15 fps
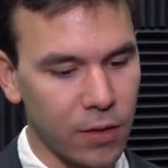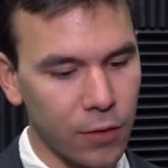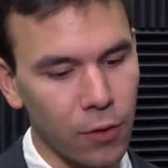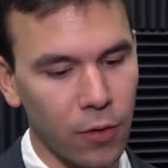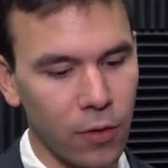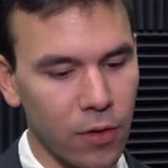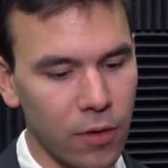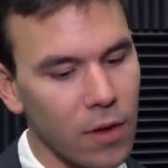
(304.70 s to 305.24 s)

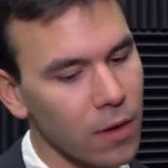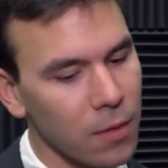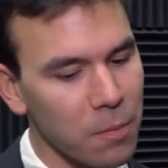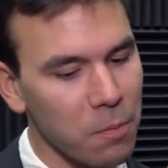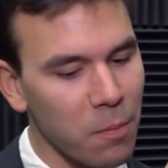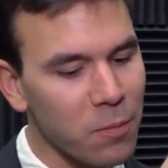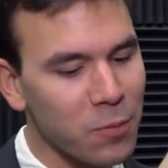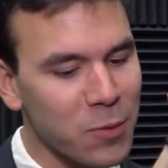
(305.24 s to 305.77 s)
to
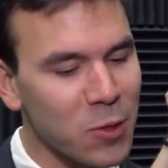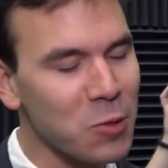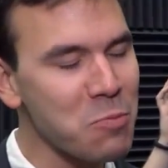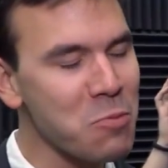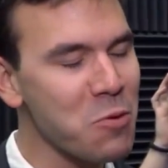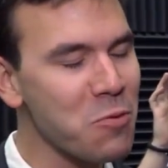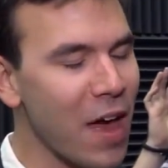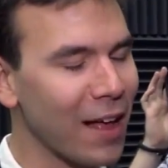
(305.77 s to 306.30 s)

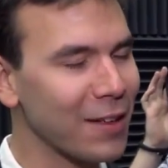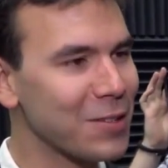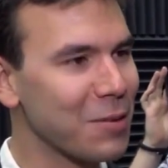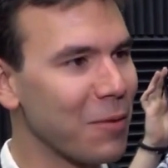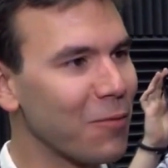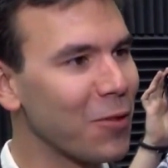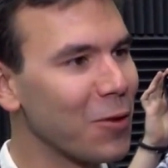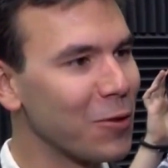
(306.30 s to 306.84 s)
smooth out
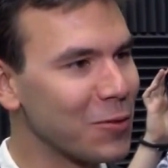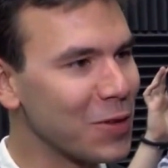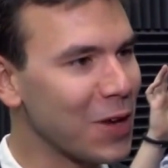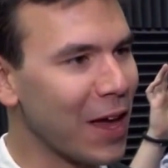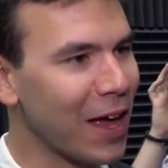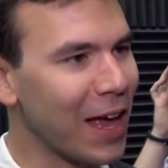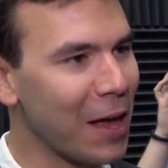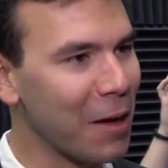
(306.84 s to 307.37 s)
some of those
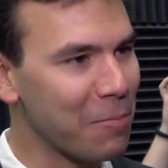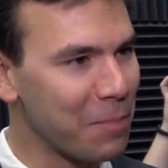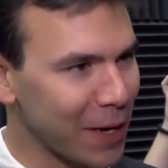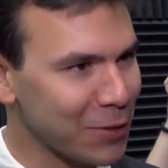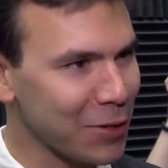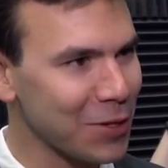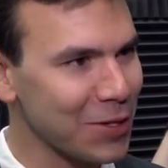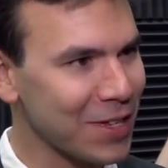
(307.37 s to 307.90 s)

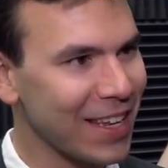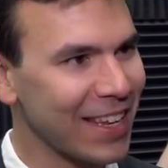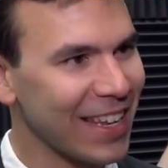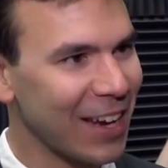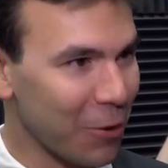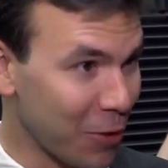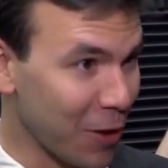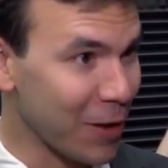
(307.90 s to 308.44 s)
pixels,
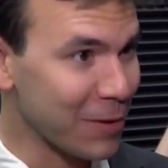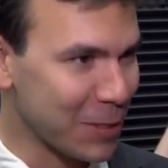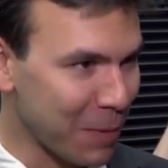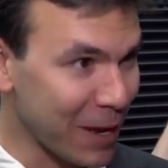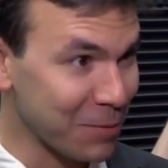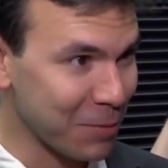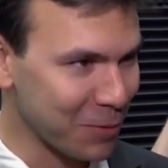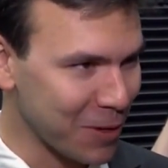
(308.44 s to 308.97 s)
or the
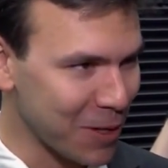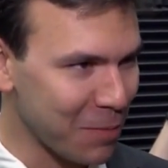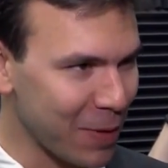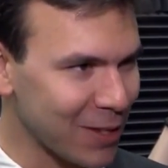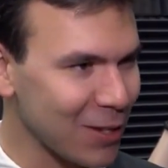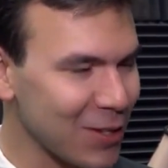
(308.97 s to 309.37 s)
space between the pixels.